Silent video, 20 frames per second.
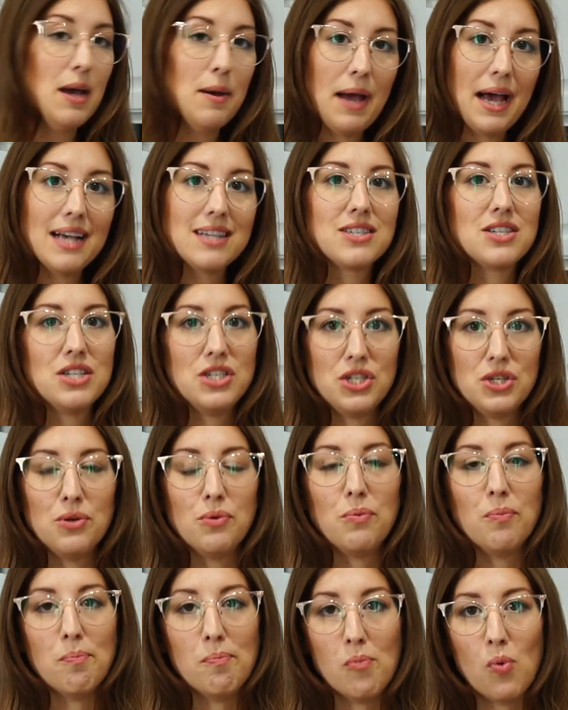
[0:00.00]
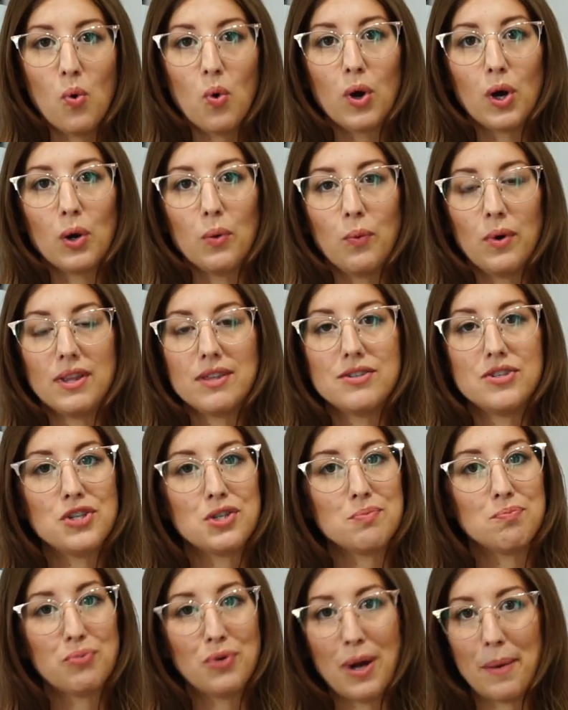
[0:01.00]
has to do more with
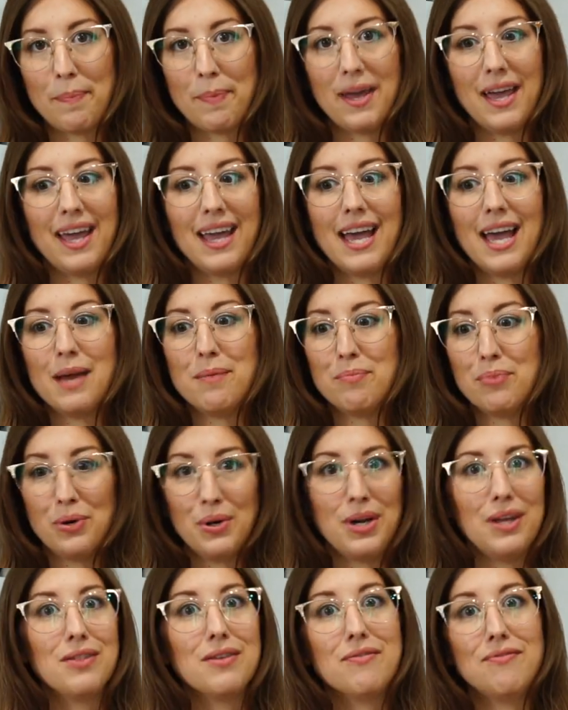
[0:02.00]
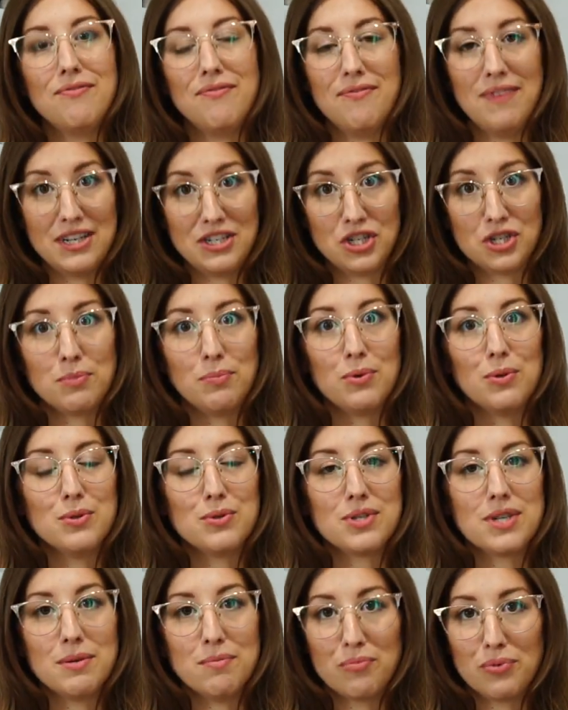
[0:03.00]
just prepping and putting the
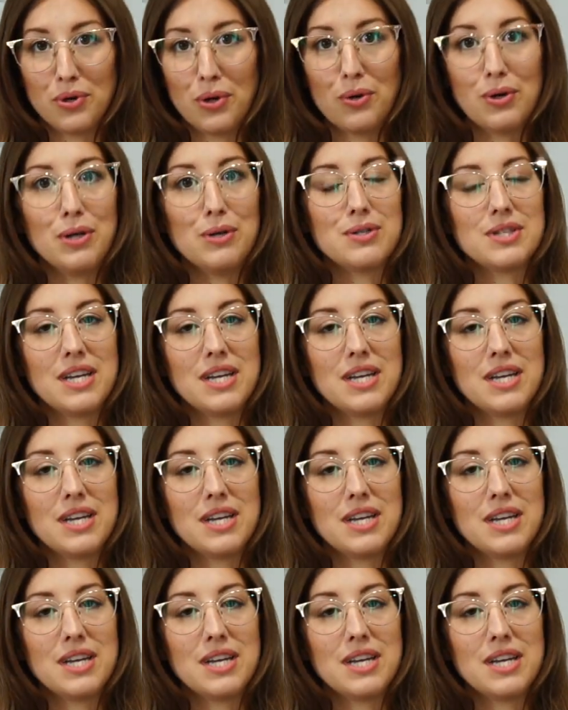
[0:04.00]
vegetables and produce